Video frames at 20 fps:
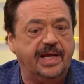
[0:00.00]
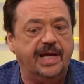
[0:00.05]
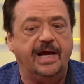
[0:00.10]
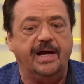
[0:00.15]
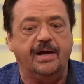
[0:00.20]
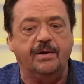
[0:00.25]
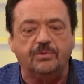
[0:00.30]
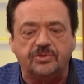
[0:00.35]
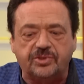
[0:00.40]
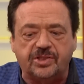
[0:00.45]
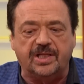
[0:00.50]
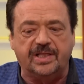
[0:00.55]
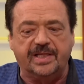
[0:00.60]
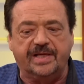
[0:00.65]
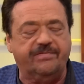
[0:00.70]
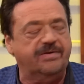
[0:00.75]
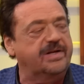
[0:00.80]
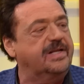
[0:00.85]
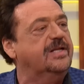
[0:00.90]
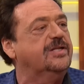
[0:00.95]
yeah, it was
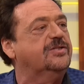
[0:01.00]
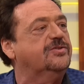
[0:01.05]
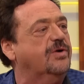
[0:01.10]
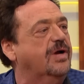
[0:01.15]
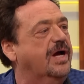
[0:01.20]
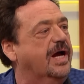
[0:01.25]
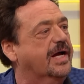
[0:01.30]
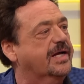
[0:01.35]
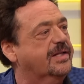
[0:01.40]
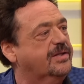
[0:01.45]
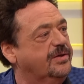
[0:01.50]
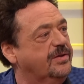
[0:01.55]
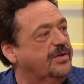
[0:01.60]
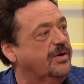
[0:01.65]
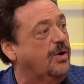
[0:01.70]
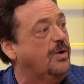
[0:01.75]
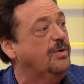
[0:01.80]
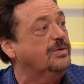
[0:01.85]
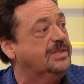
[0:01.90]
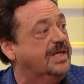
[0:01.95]
delivered in a truck to
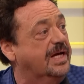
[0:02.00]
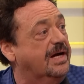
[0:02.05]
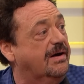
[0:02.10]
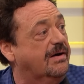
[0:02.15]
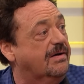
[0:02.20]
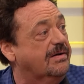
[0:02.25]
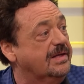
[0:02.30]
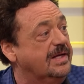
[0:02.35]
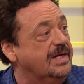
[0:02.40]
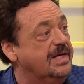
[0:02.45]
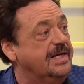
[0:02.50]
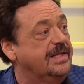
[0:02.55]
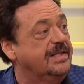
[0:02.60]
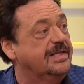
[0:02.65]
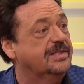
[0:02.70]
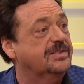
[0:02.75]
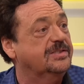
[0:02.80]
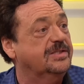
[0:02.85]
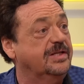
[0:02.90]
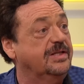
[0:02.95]
the hotel. Wow.
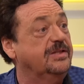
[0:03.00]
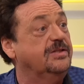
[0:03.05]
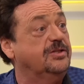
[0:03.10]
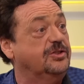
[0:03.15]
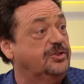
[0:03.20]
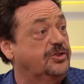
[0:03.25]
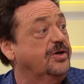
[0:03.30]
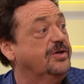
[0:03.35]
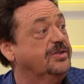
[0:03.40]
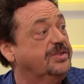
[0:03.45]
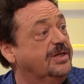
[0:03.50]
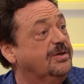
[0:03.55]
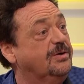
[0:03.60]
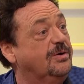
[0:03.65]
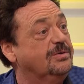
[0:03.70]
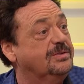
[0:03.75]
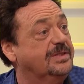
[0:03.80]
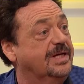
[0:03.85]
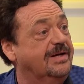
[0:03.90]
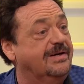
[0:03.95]
This is in the Churchill
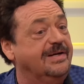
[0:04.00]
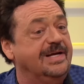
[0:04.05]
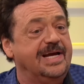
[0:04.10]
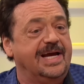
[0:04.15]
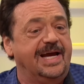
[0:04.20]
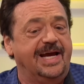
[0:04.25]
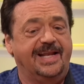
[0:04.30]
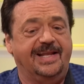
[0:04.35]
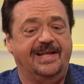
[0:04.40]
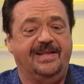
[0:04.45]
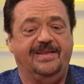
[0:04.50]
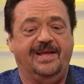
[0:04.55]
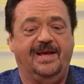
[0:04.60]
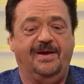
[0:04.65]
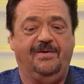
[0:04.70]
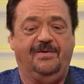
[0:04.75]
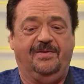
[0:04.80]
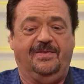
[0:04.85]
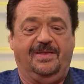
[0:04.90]
Hotel. And then they,